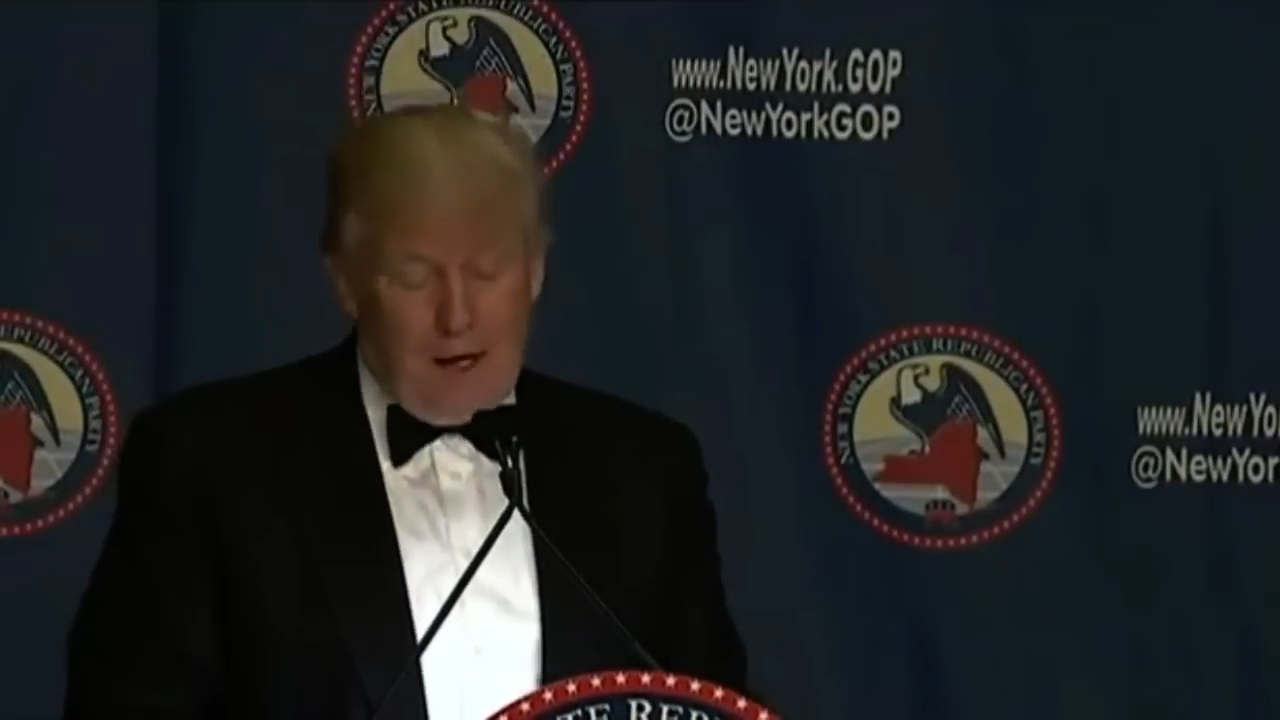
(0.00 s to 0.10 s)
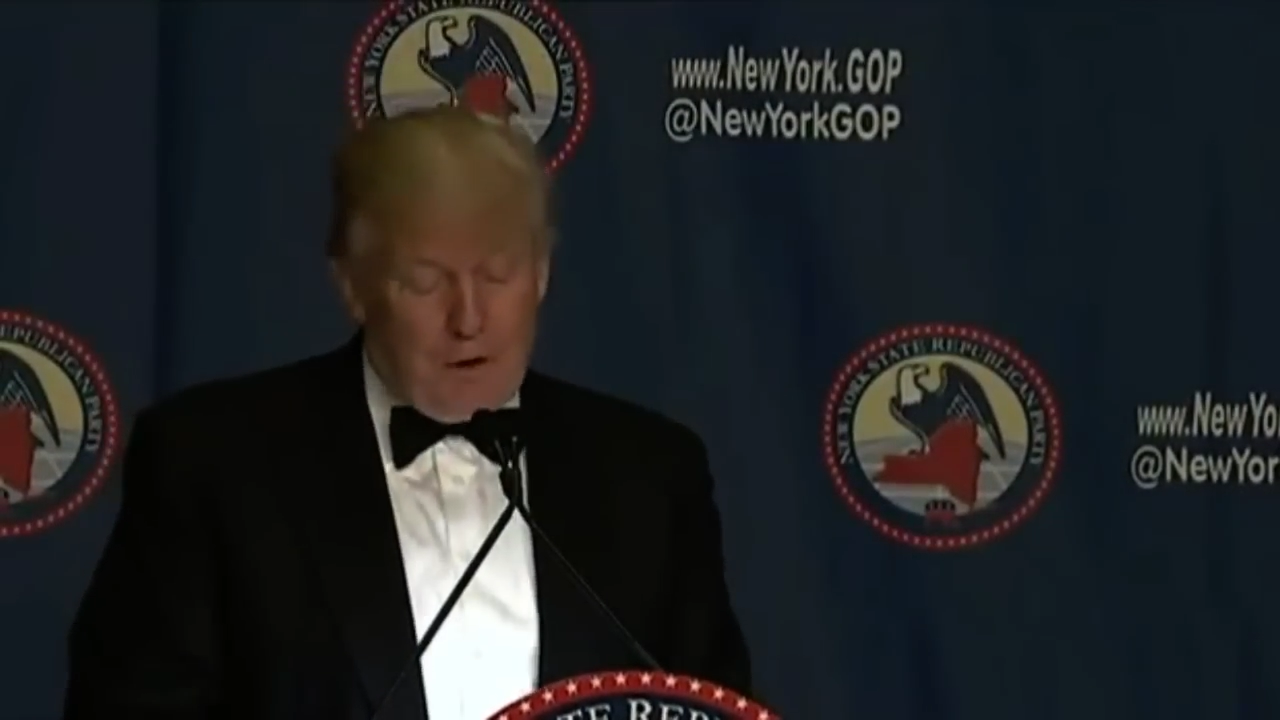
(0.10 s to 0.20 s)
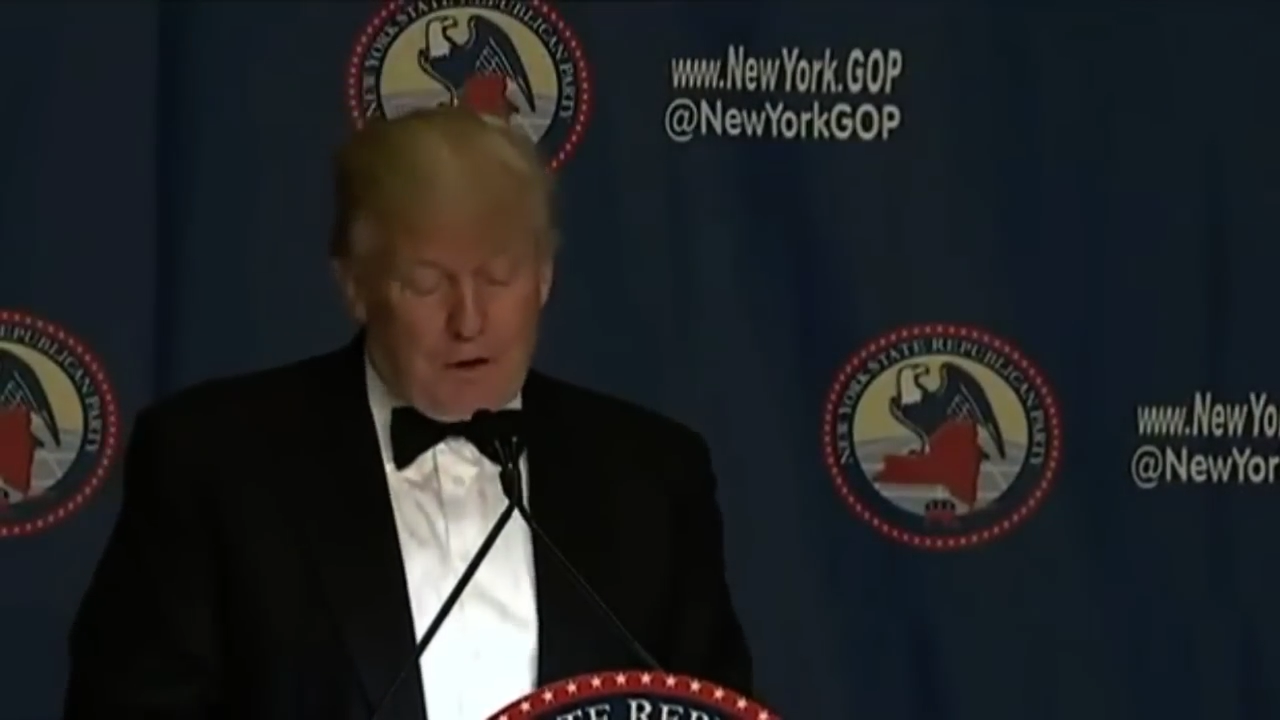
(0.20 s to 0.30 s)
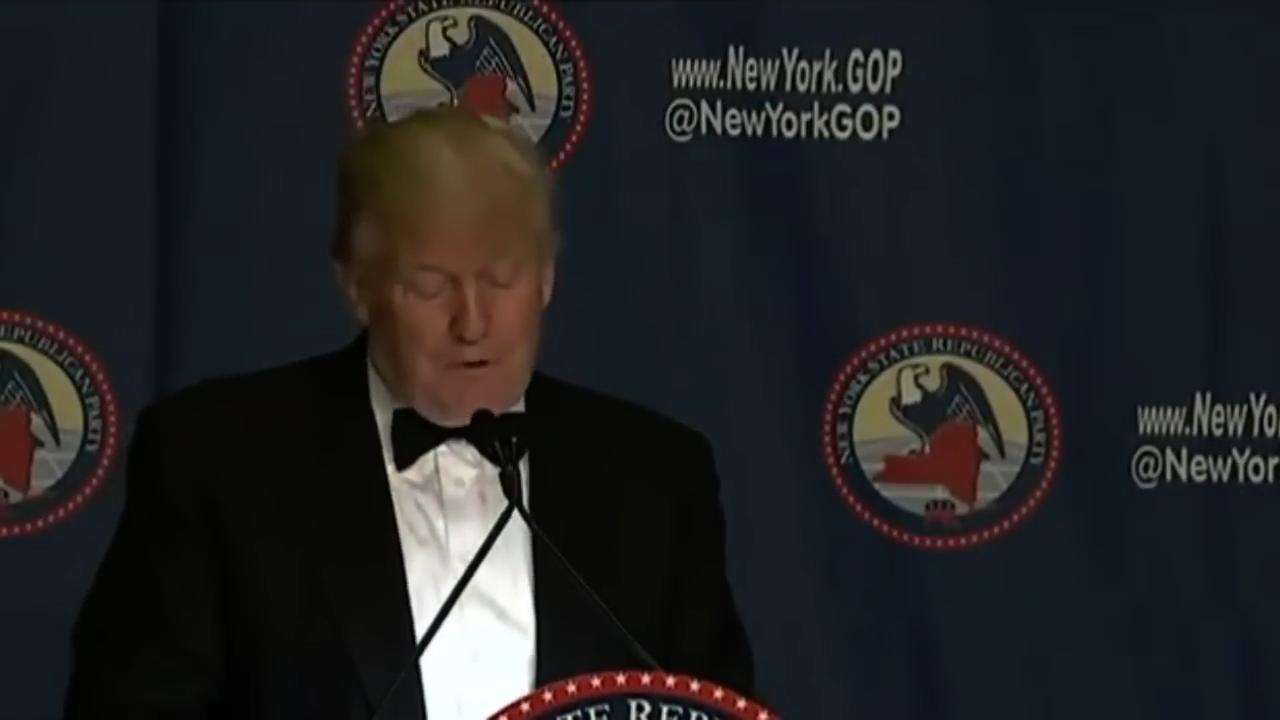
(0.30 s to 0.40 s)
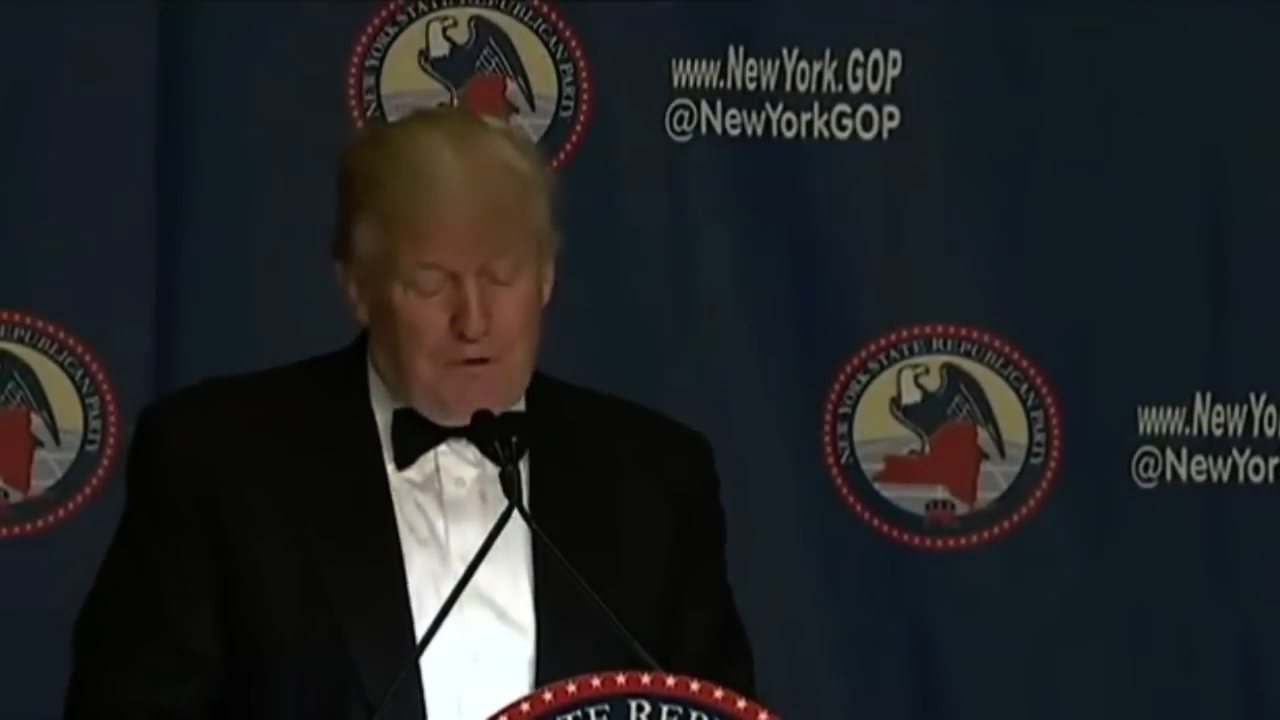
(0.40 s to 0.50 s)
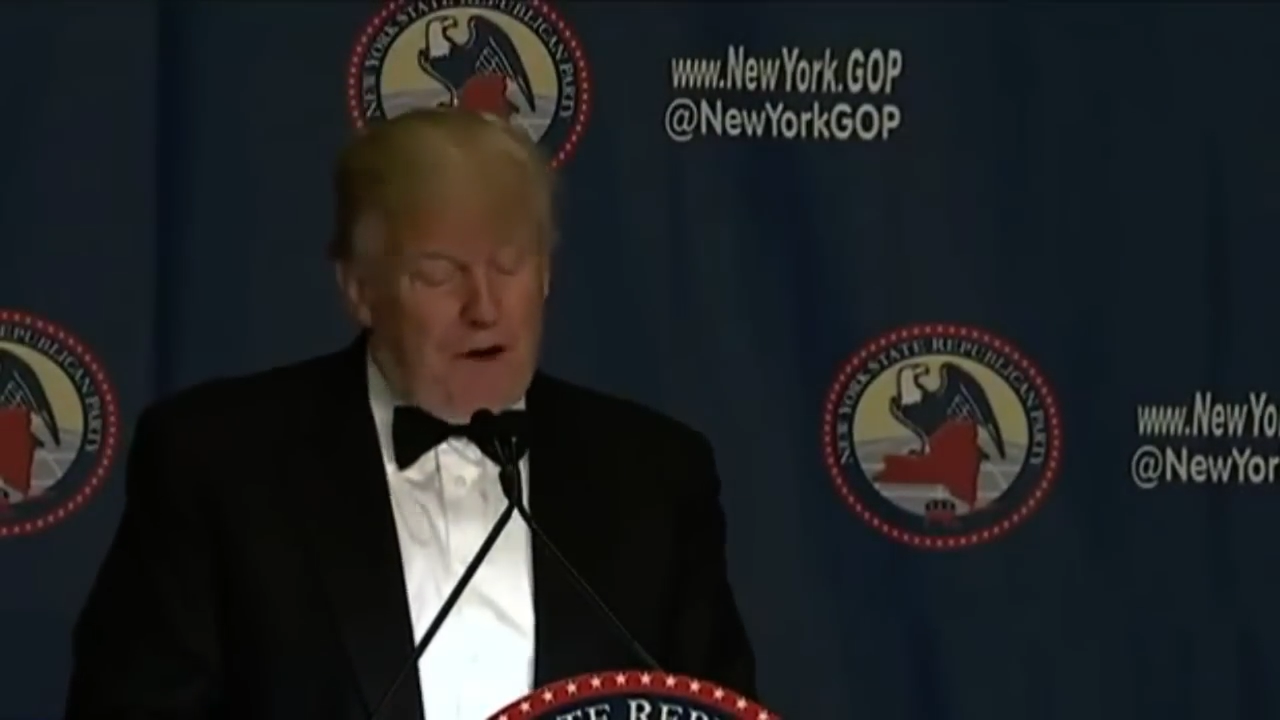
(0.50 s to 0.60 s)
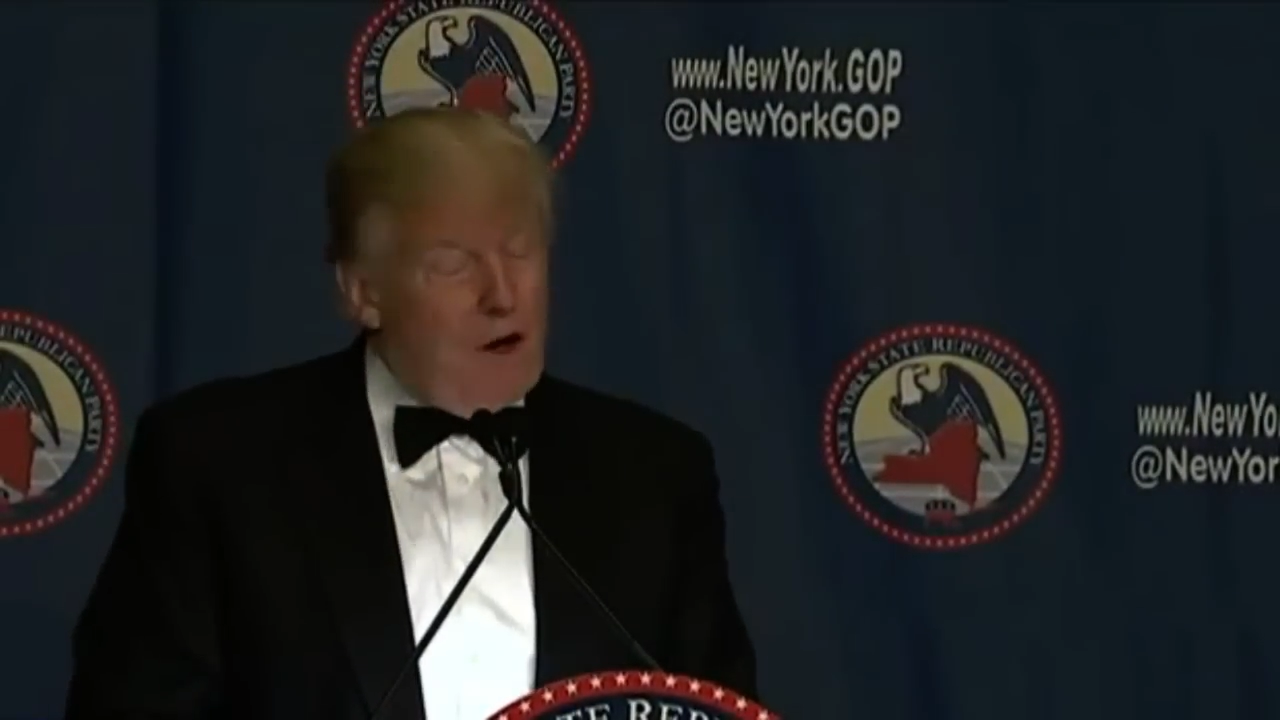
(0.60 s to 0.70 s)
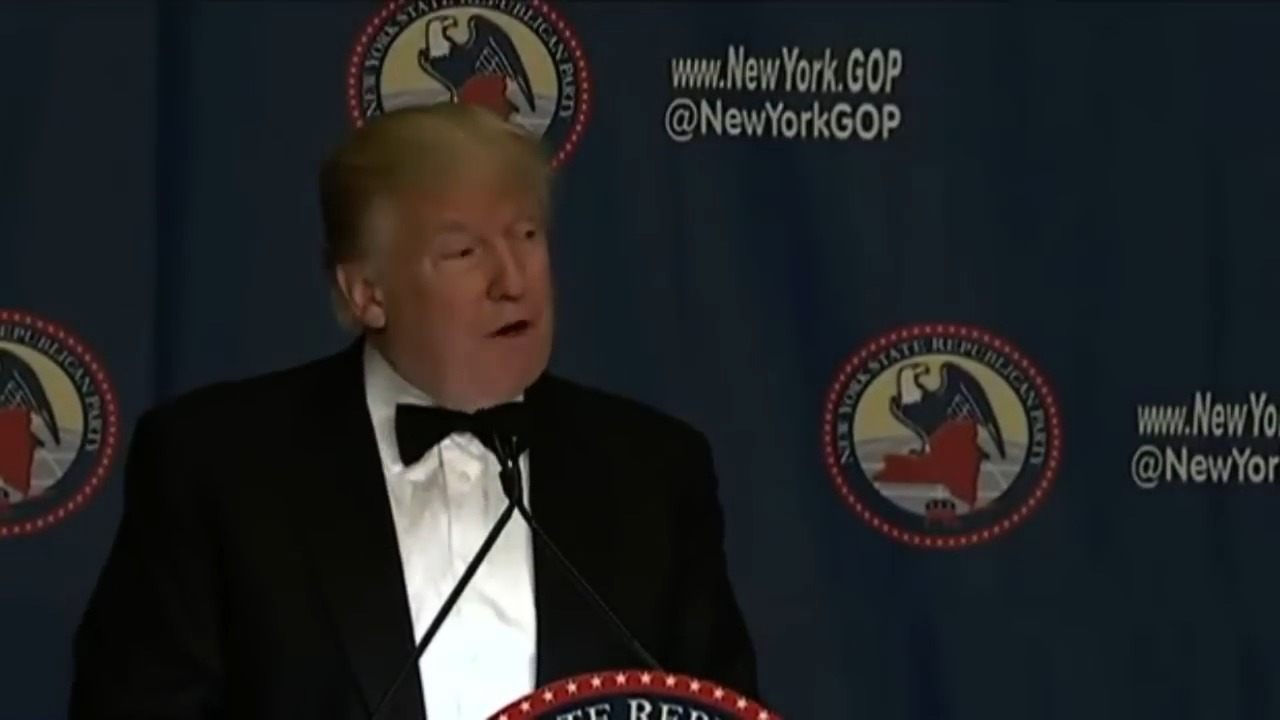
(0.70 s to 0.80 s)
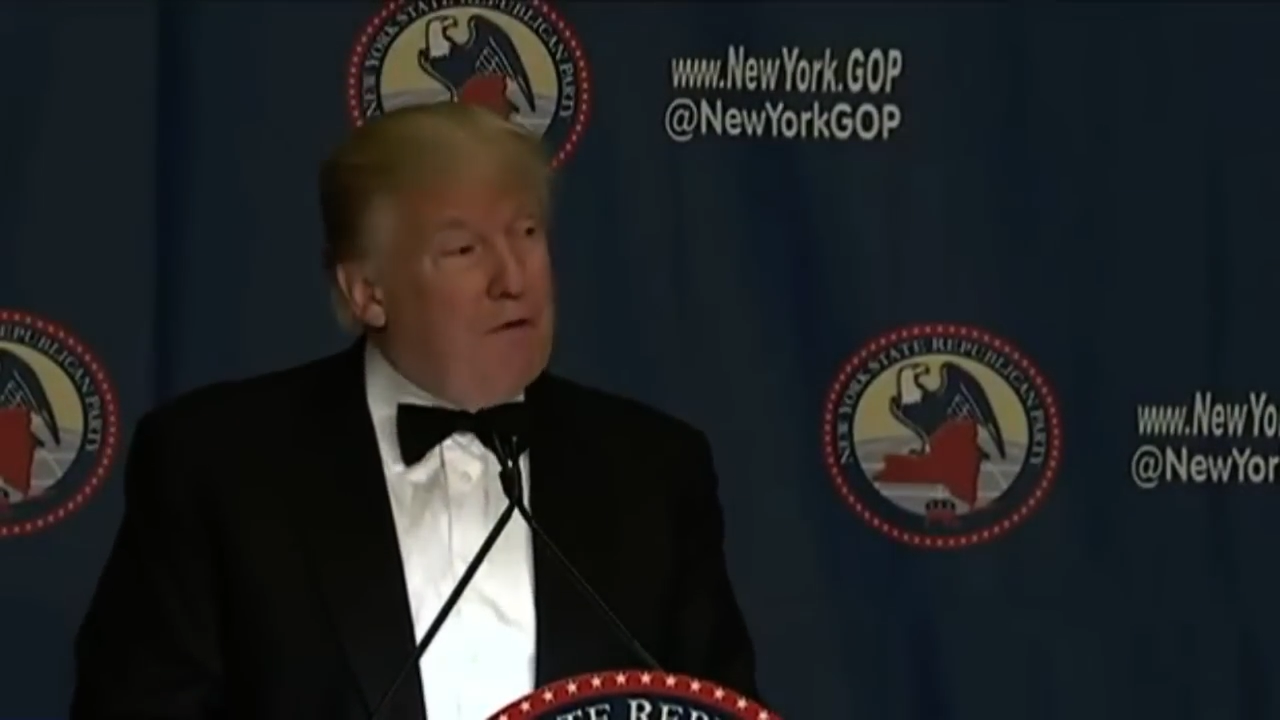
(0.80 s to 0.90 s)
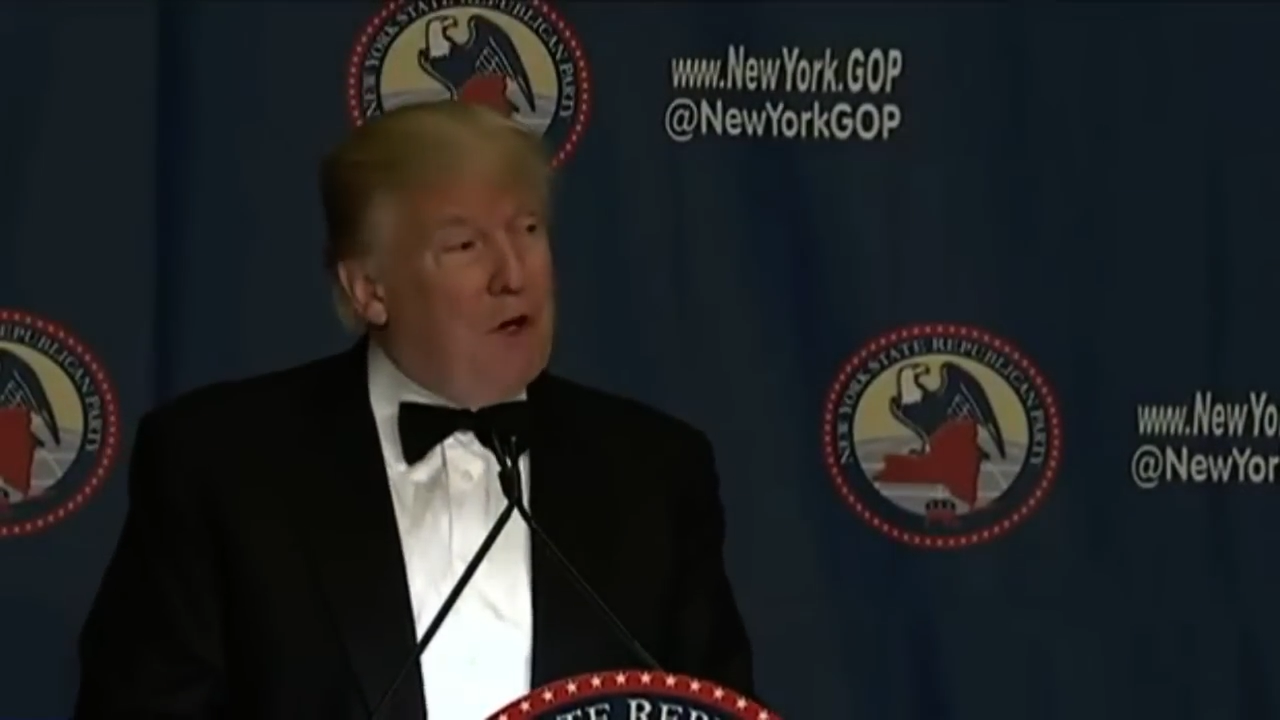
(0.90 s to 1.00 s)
it was a very,